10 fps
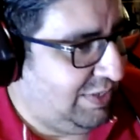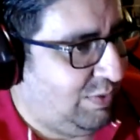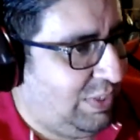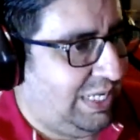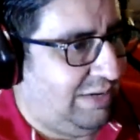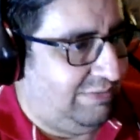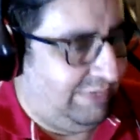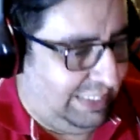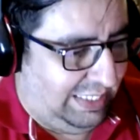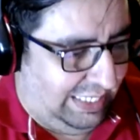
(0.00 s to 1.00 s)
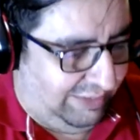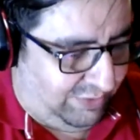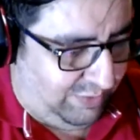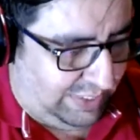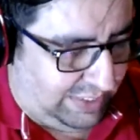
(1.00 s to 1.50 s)
What are we left
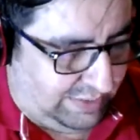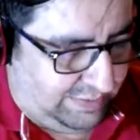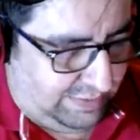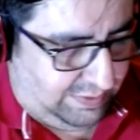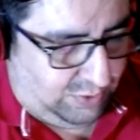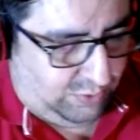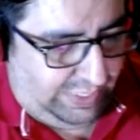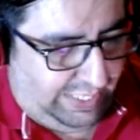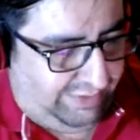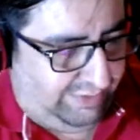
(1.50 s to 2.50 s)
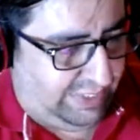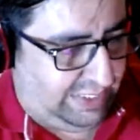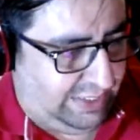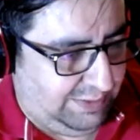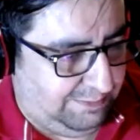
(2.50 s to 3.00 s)
with? Do we have
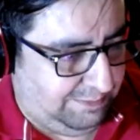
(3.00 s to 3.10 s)
everything?